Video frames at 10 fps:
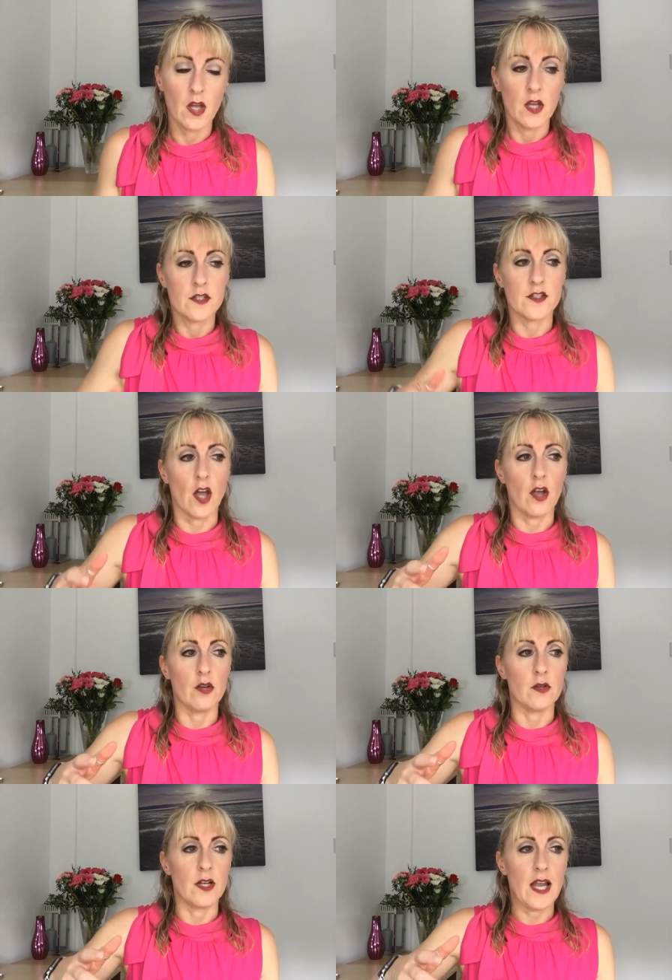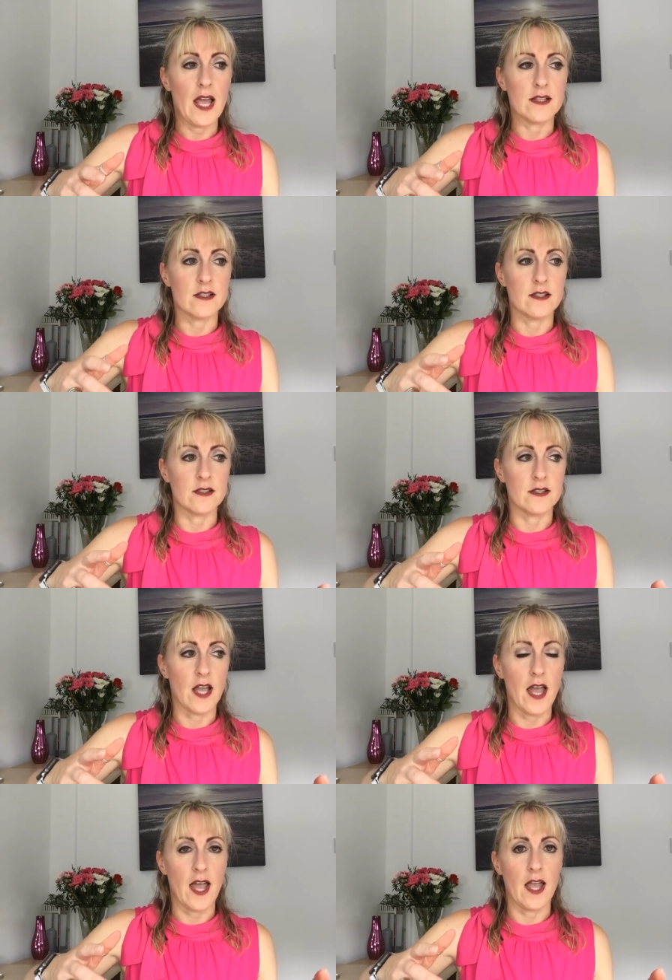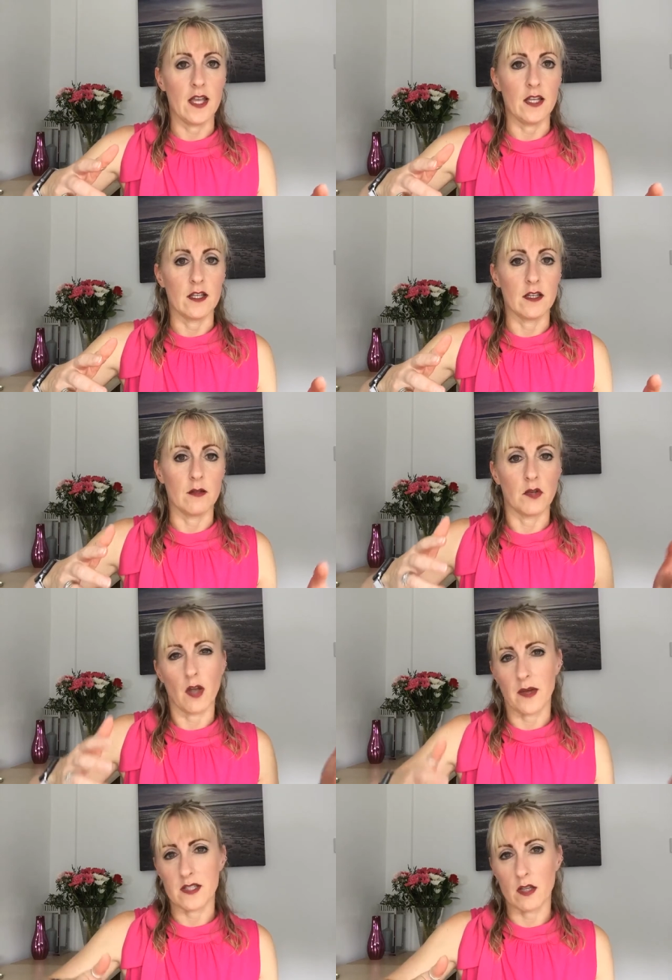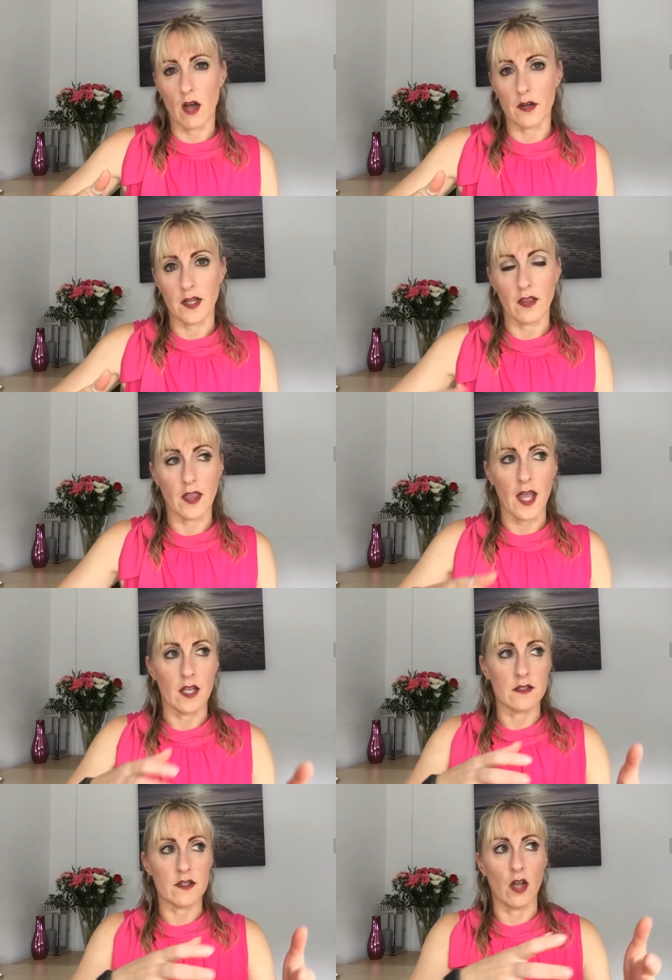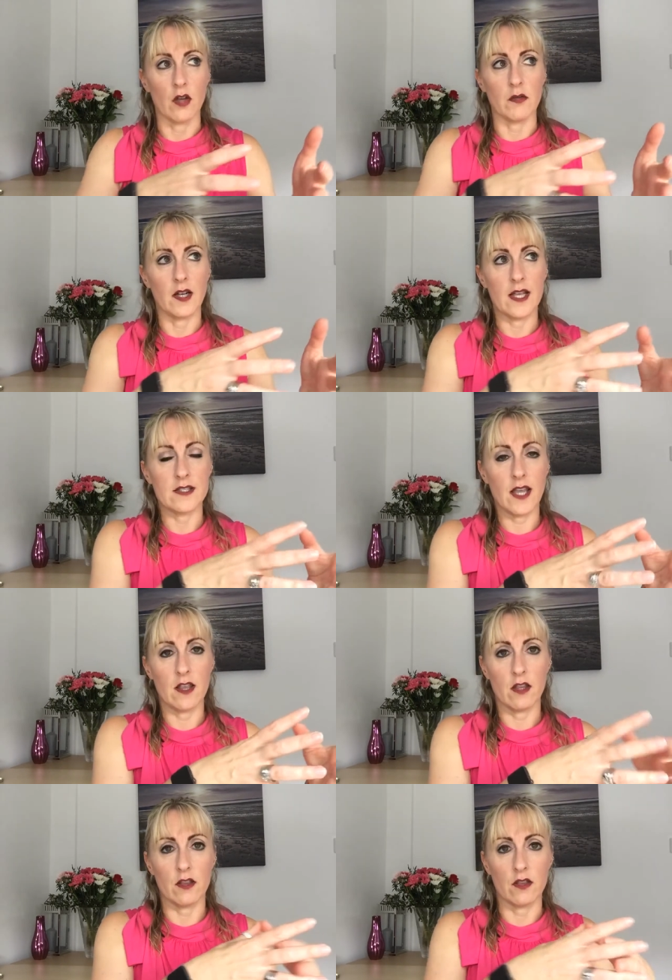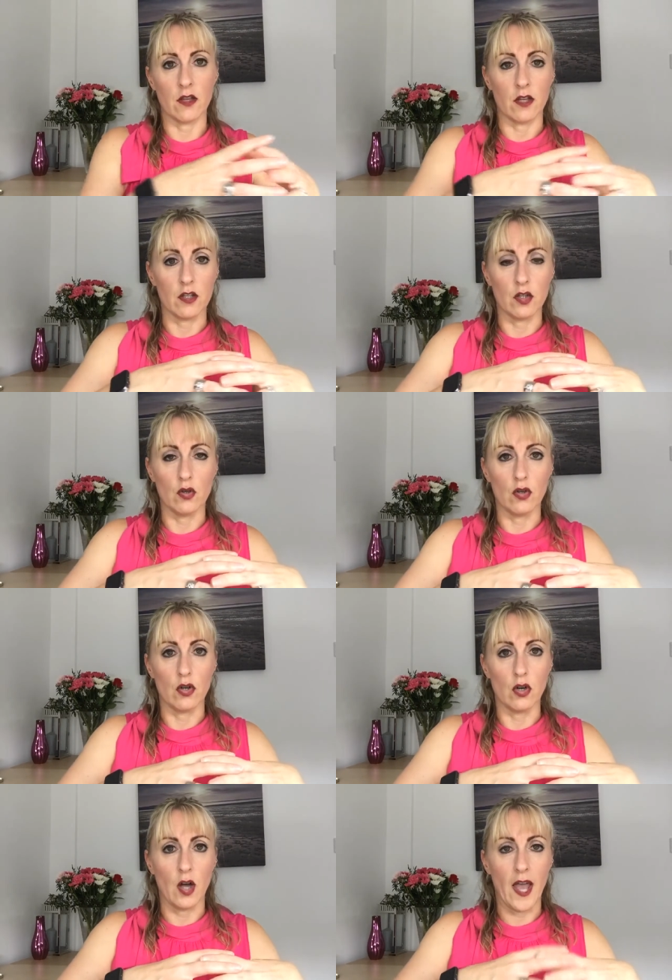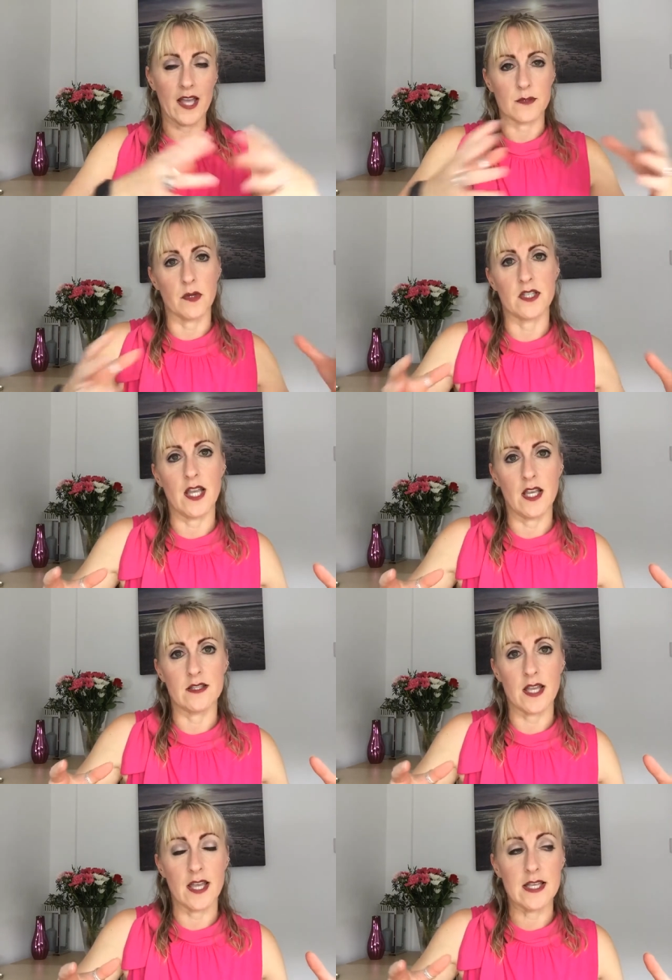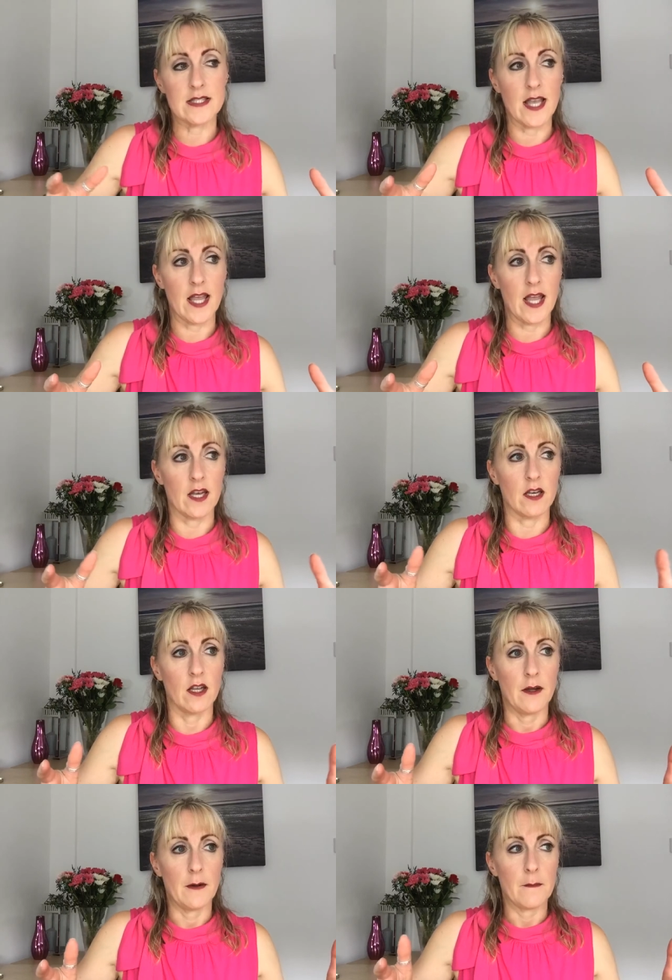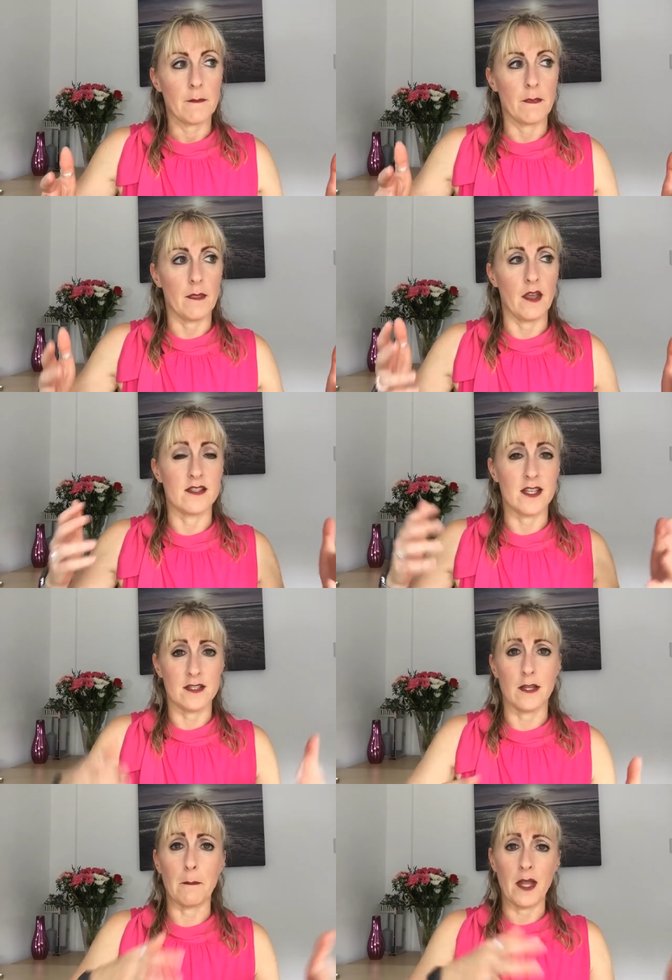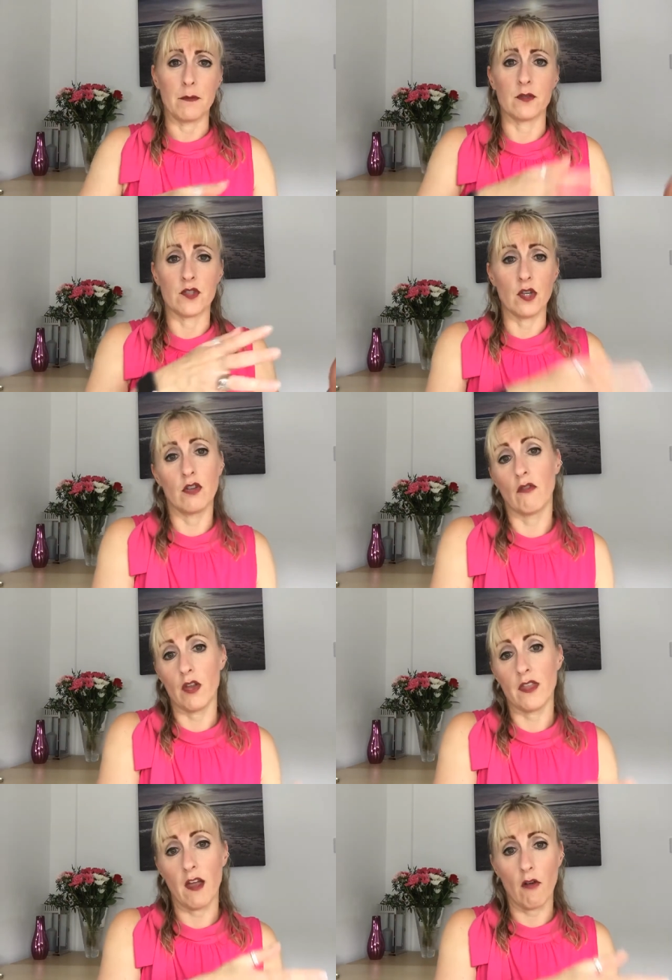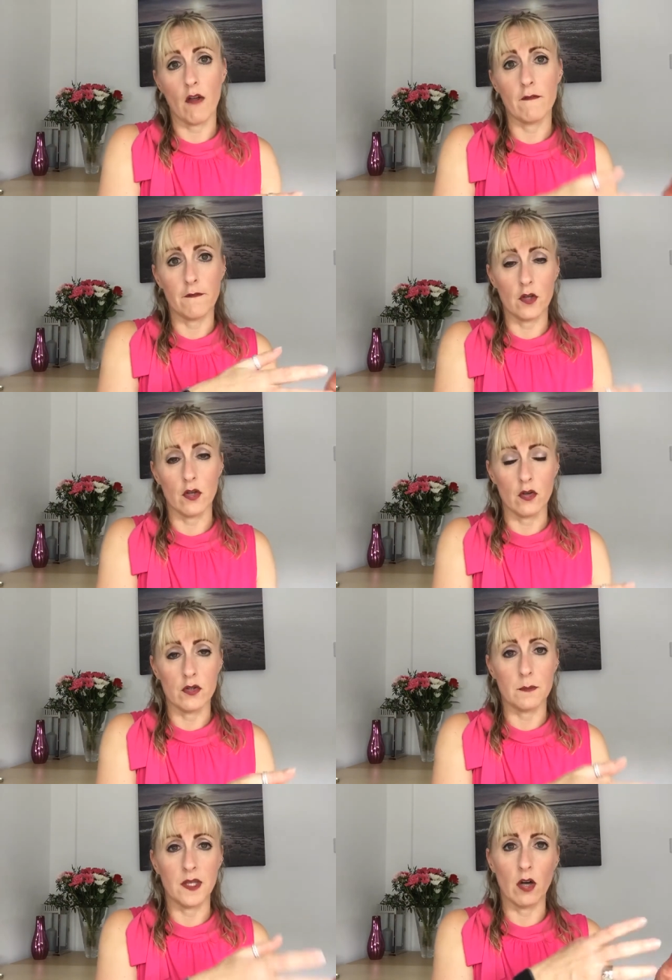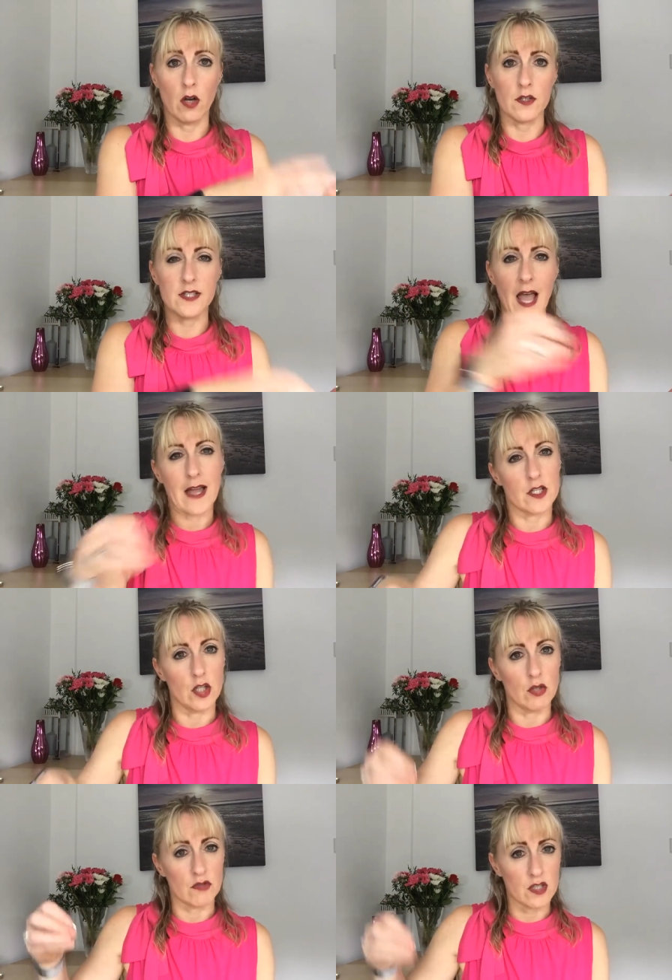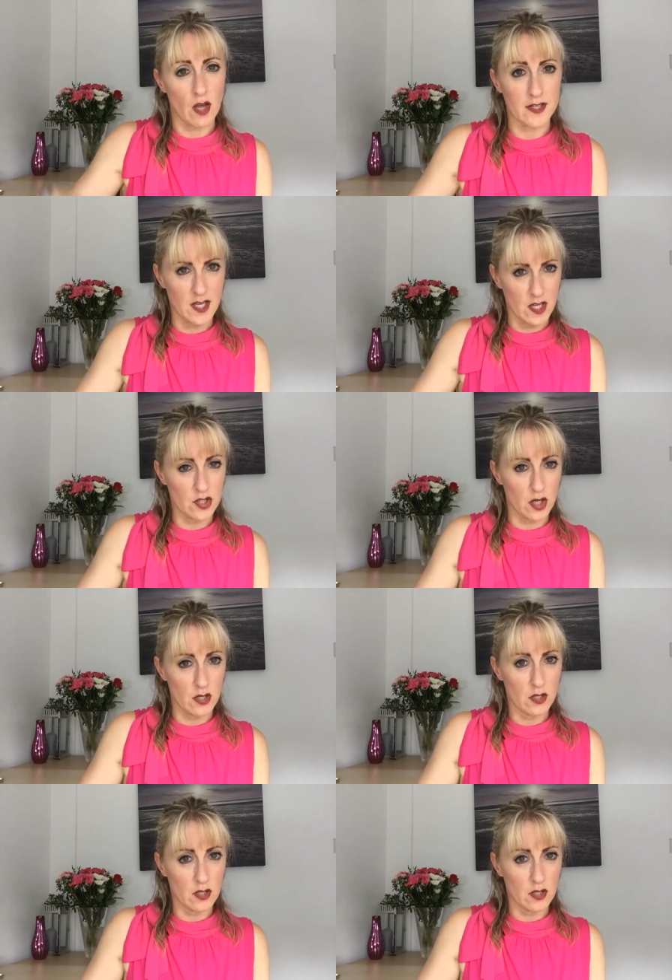So let's say, we'll go back to the gardening thing. So let's say that your expertise is in assisting people to grow their own food, because actually you're a dietitian,